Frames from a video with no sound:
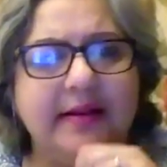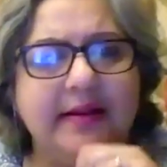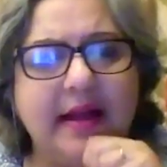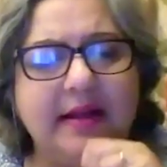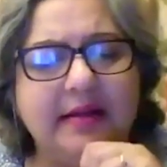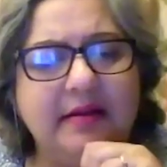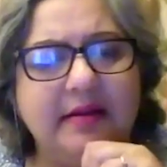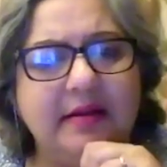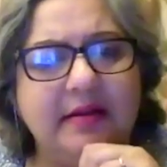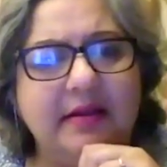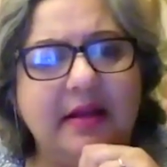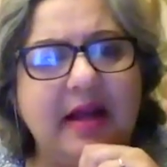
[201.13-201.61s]

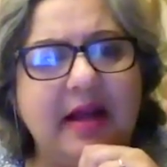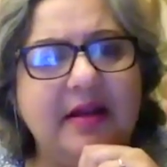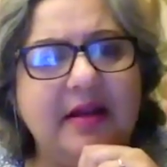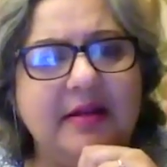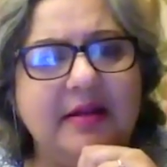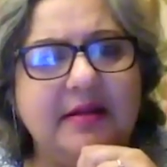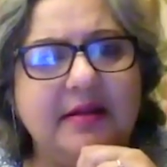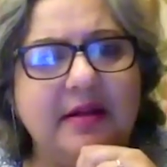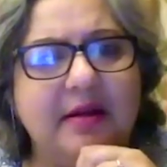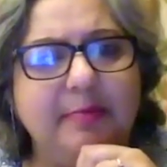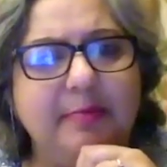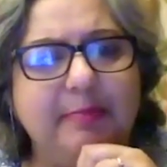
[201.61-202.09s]
That
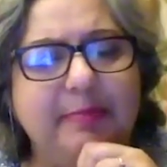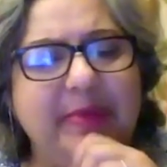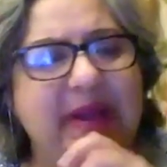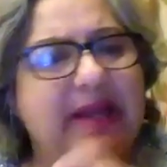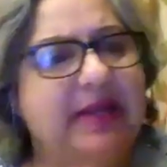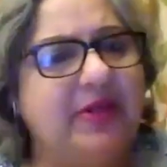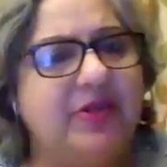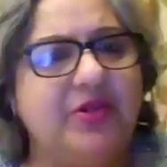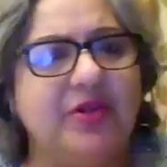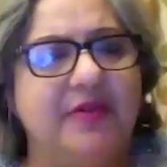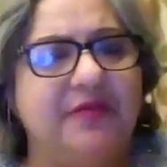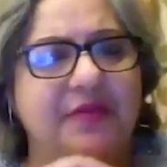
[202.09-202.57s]

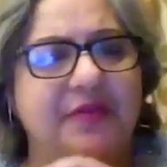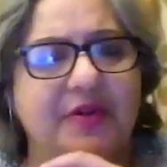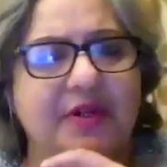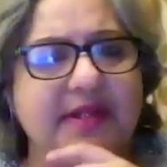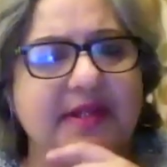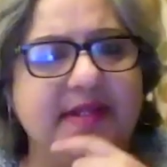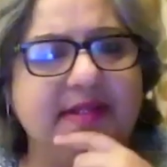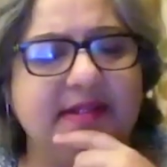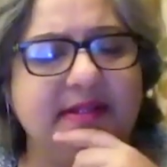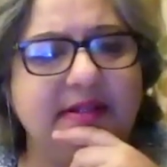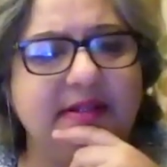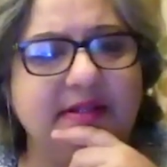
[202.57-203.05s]
picture, for
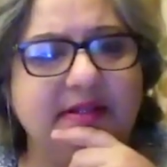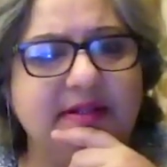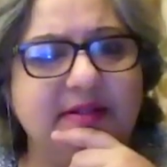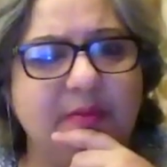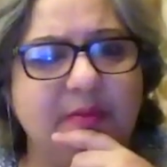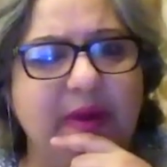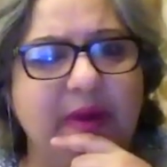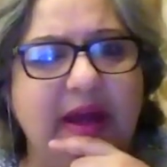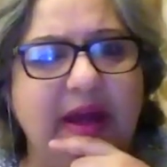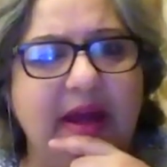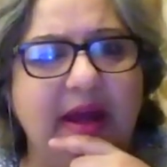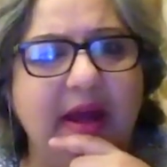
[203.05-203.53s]

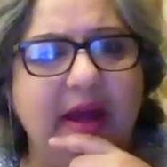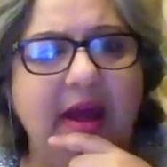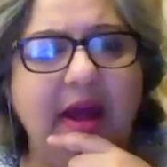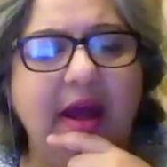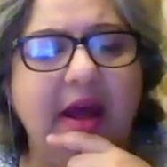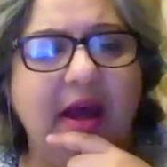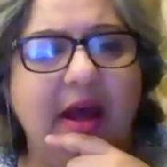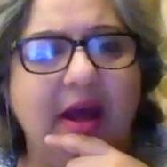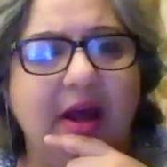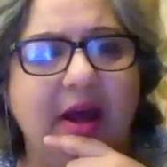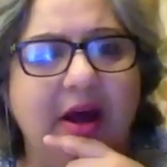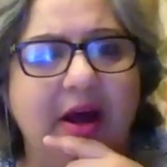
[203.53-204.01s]
instance, where
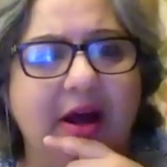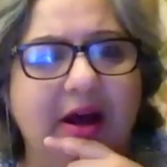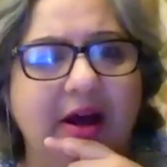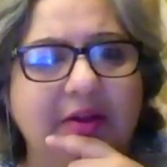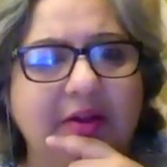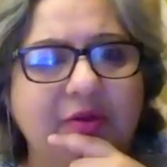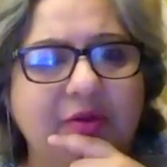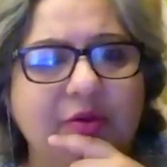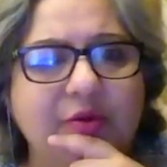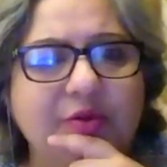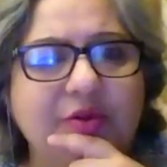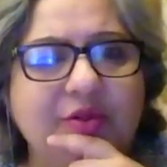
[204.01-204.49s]

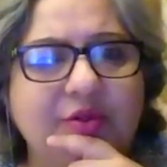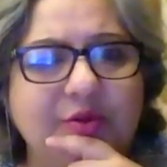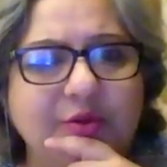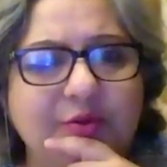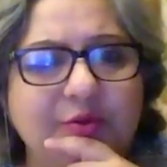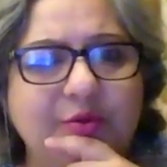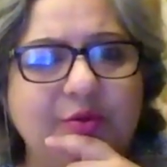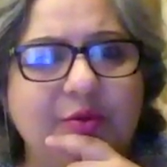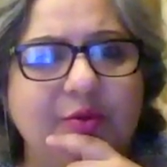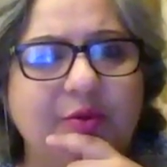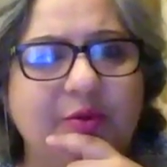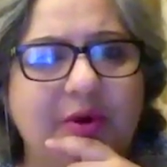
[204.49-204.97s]
those
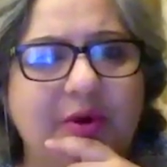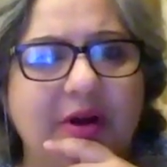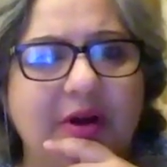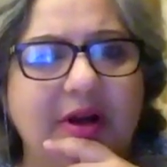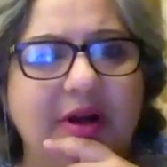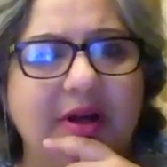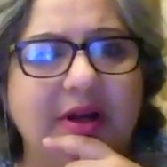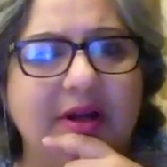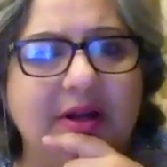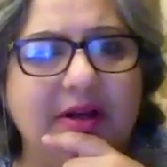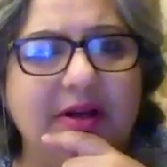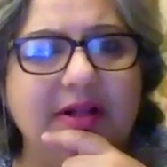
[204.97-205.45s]

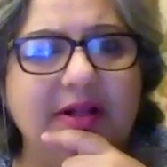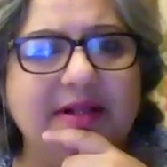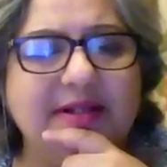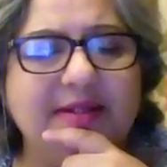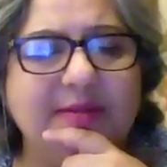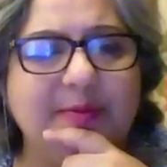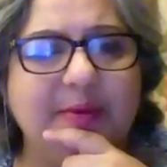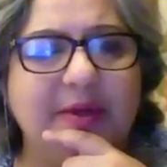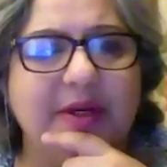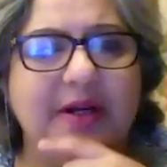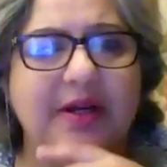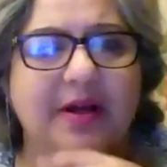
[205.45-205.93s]
two
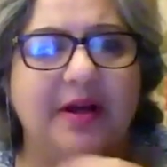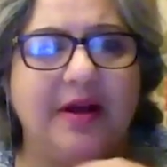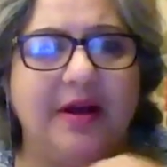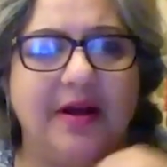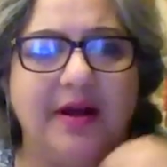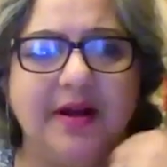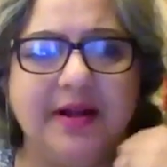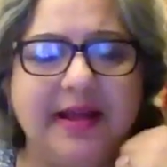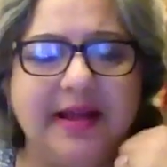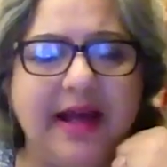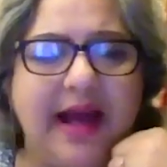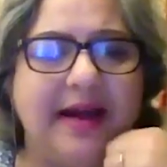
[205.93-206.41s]
girls
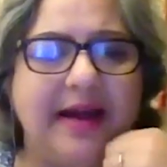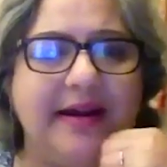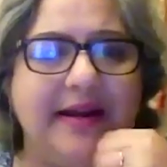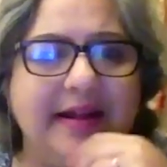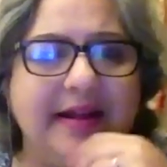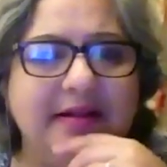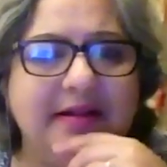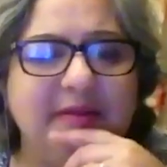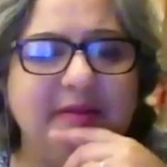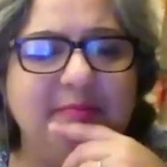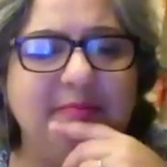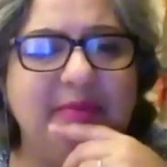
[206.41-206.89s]
were
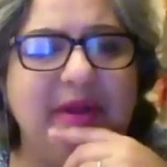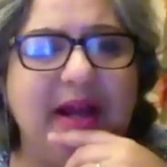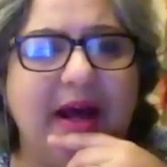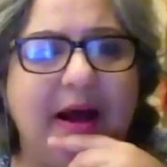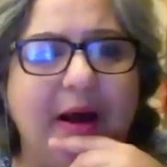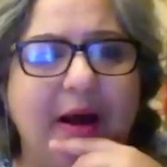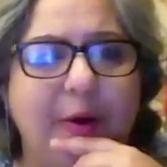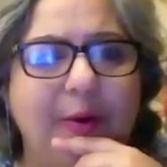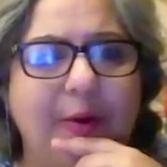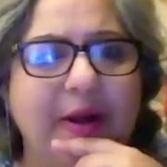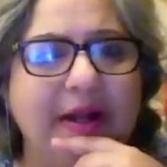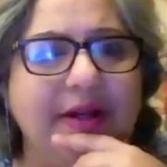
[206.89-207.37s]
carrying the
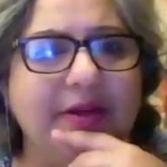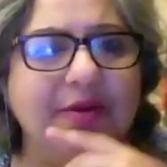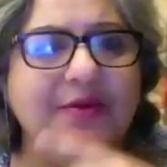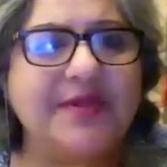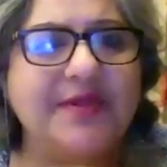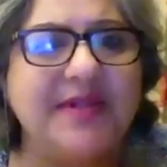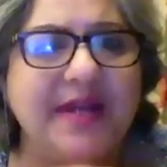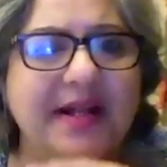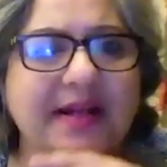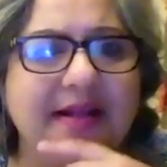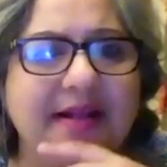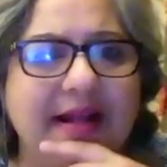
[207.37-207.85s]
plow, and you
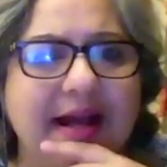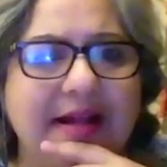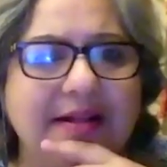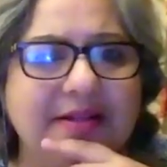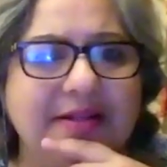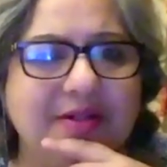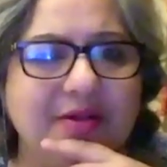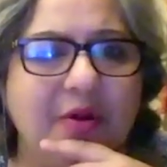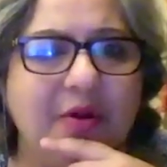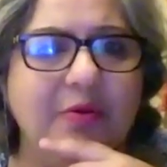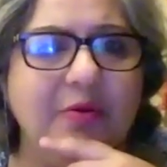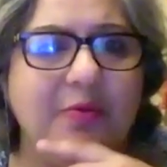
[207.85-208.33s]
said
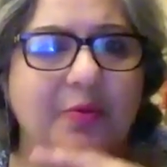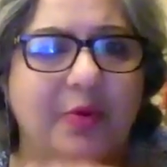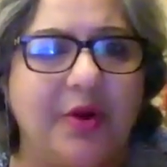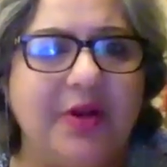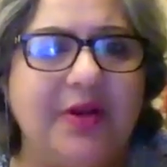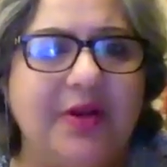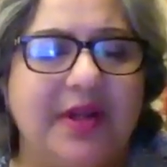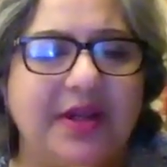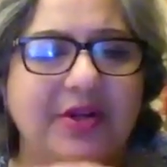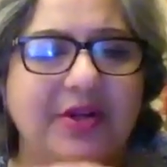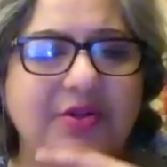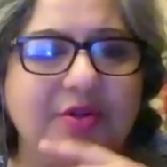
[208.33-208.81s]
that's not
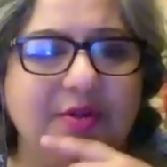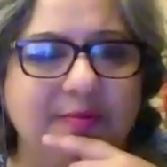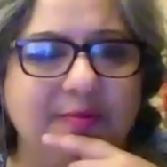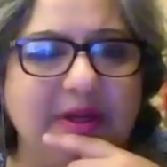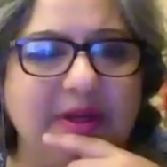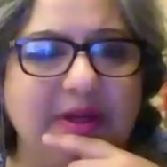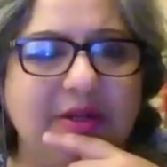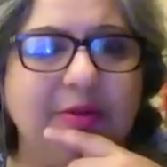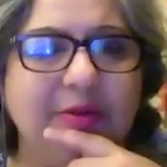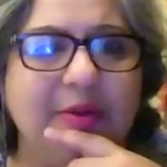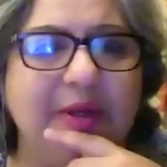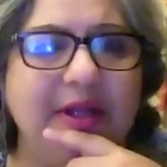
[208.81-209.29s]
what they should
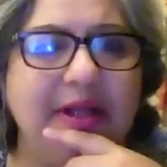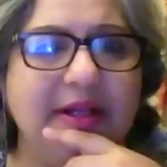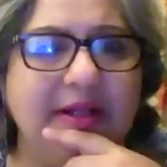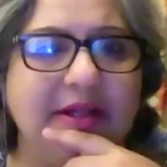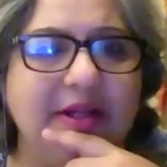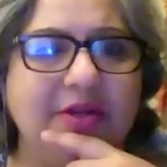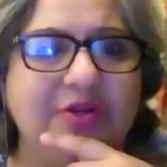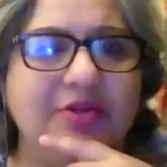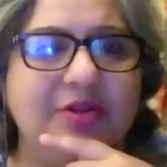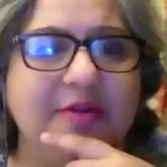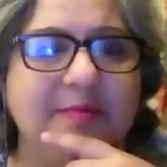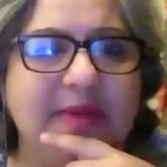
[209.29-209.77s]
be doing.
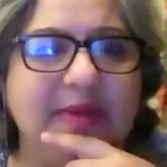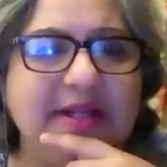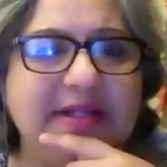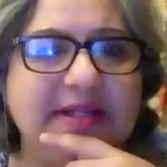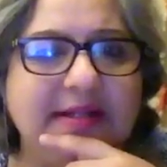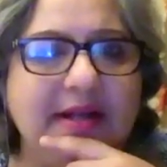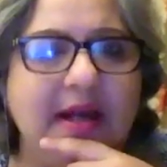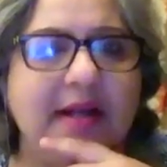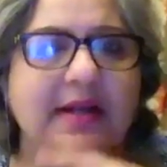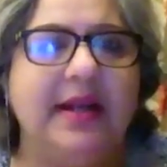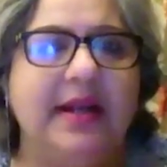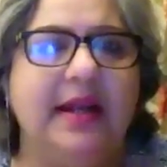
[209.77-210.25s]
They should be
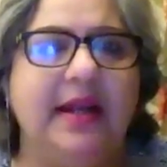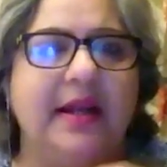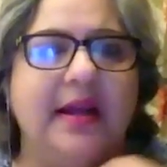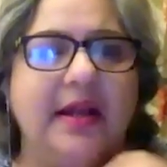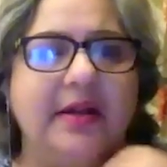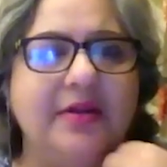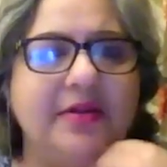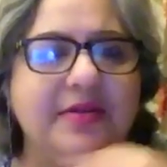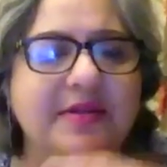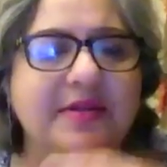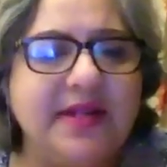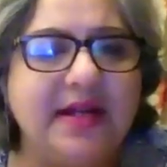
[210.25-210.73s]
studying,
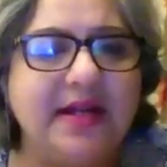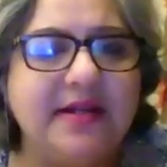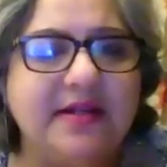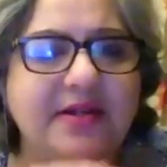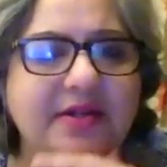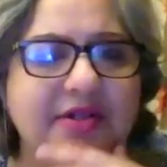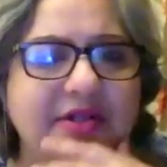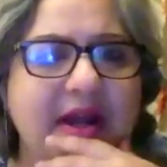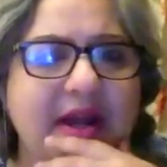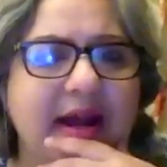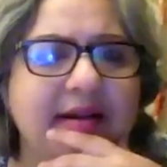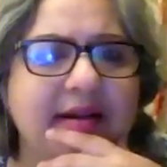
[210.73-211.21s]
and you sent a
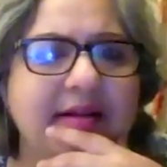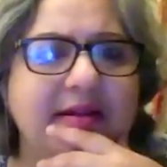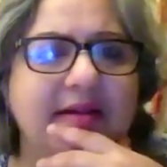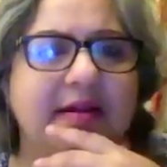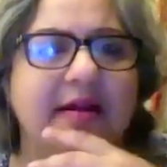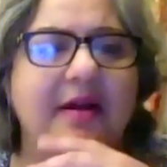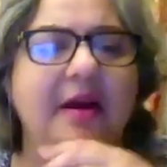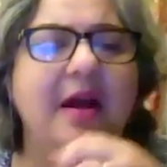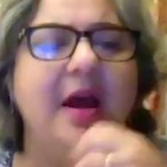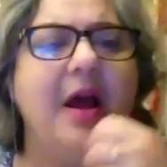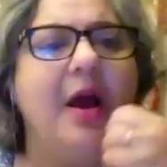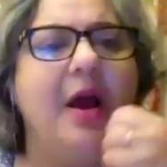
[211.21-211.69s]

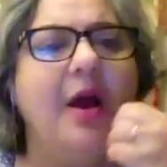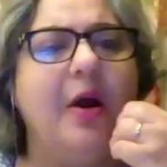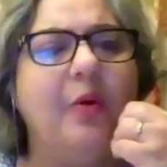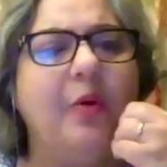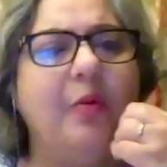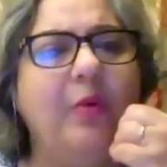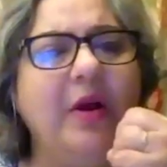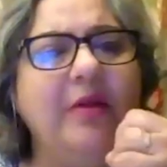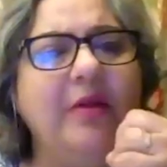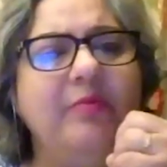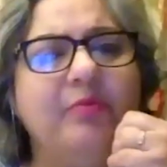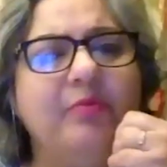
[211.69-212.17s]
tractor.
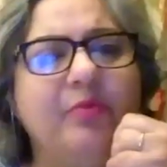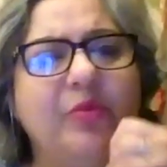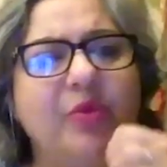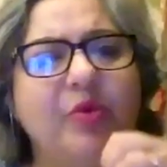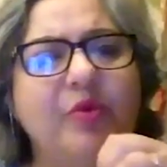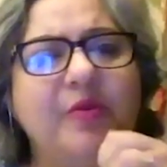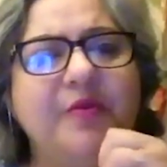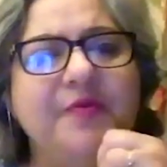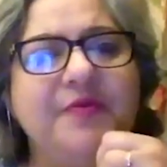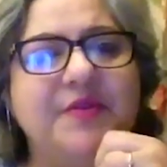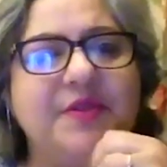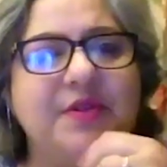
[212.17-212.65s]
What
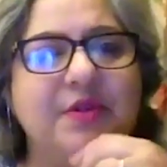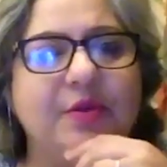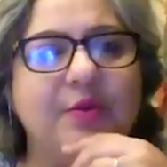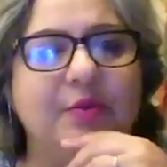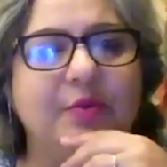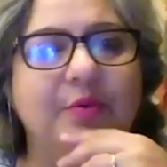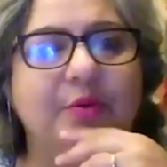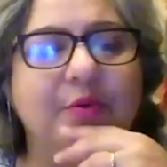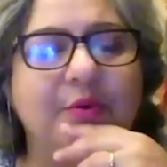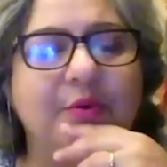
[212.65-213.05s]
moves you?